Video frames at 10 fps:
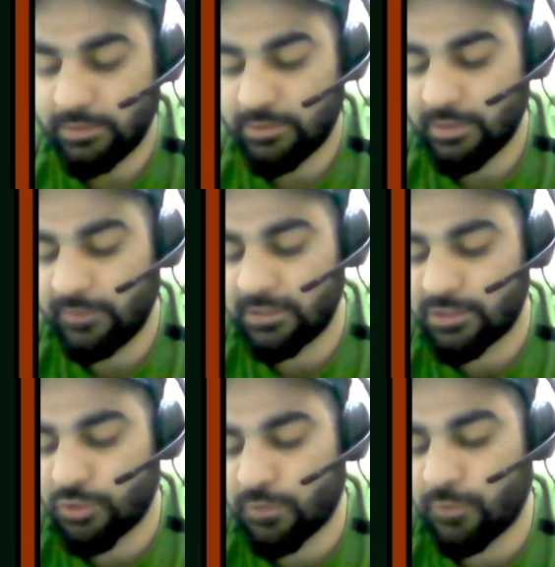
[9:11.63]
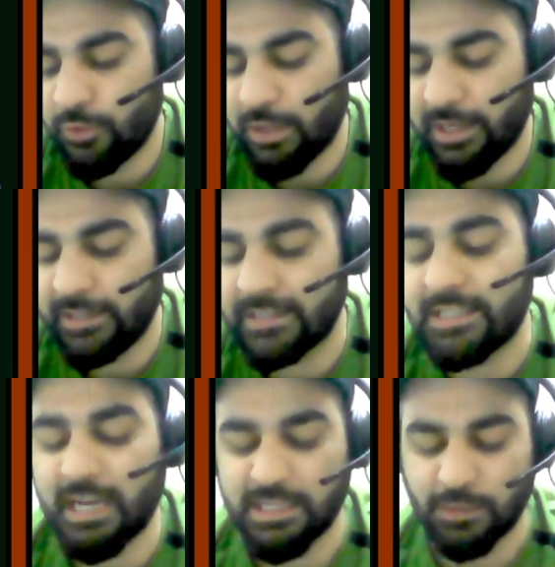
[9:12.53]
So if this is not followed, again there's
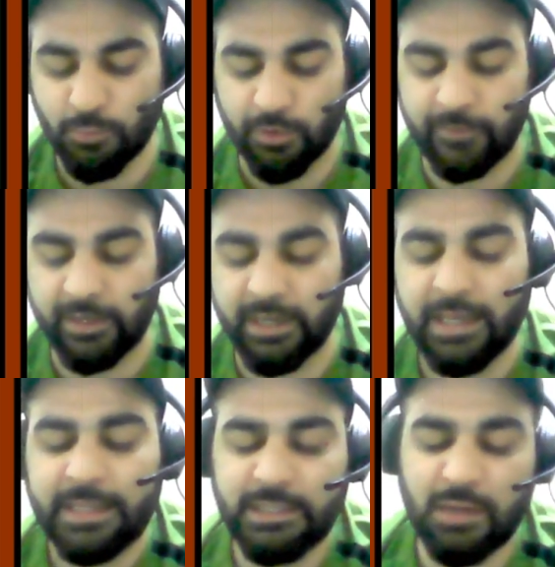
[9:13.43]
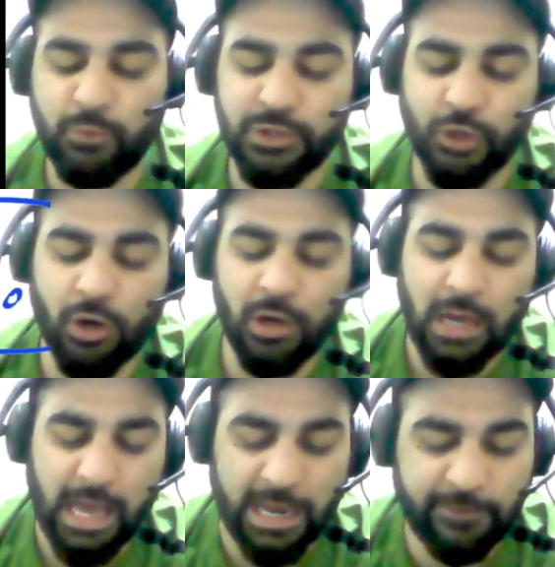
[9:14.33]
a chance of overfitting. Then we saw
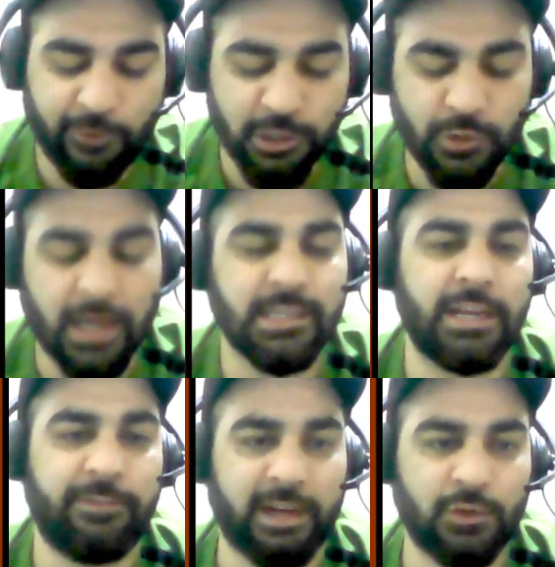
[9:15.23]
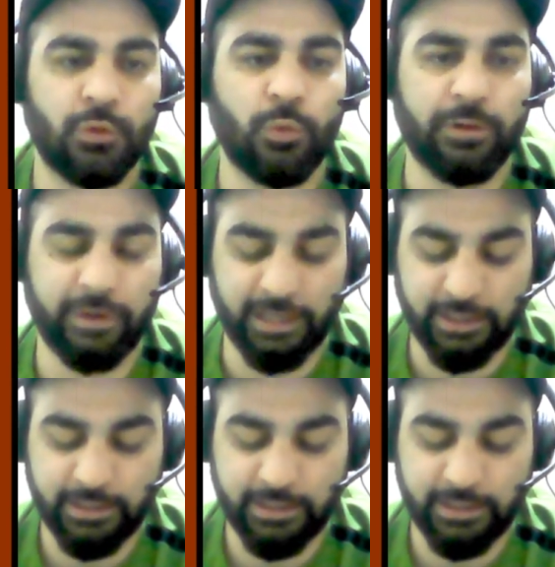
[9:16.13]
alpha also has an effect on overfitting.